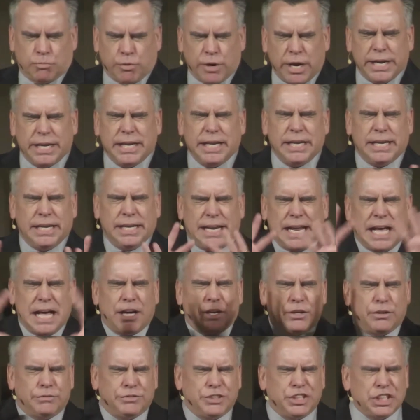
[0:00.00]
breaking it
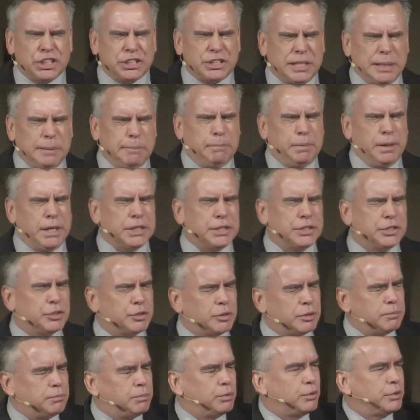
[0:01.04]
out of just the
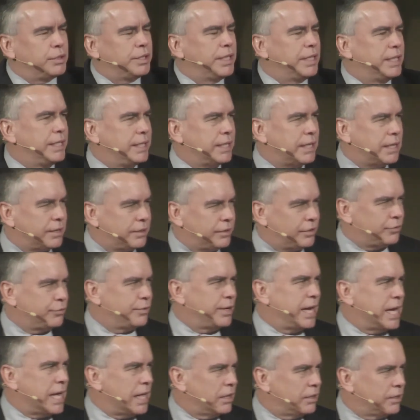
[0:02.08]
picture and pulling it down in the
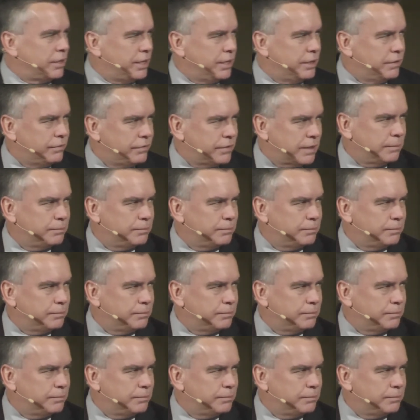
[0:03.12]
reality of,